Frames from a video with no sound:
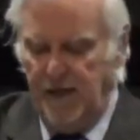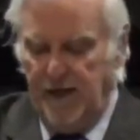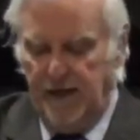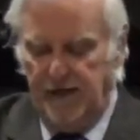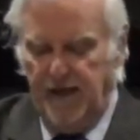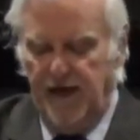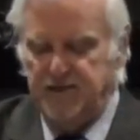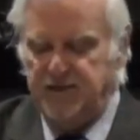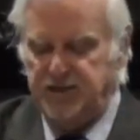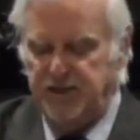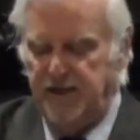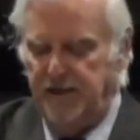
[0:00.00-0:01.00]
And God
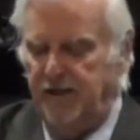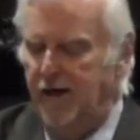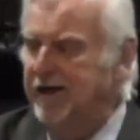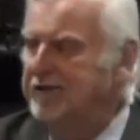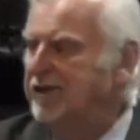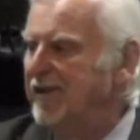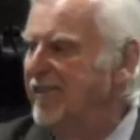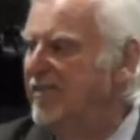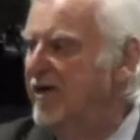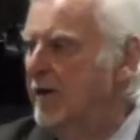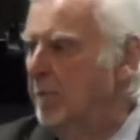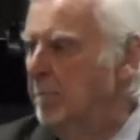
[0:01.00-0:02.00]
said unto
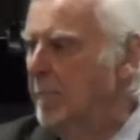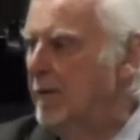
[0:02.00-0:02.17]
them,